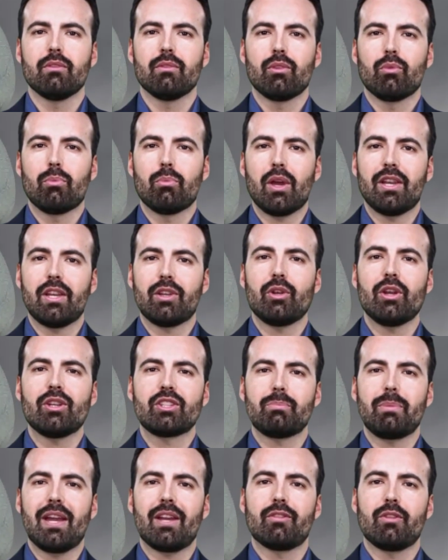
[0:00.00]
Vegas
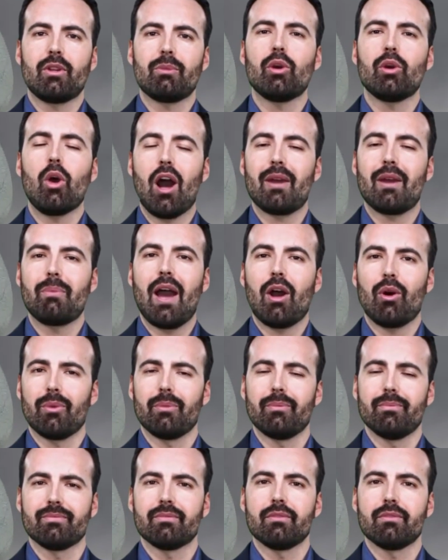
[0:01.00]
expects him to lie down.